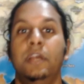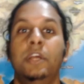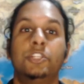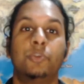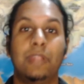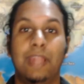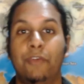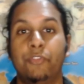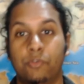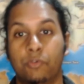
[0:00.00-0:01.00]
to allow
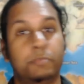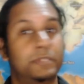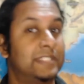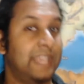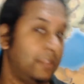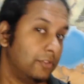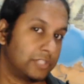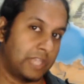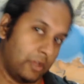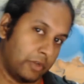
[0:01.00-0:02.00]
the group to take those
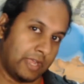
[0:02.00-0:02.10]
chaotic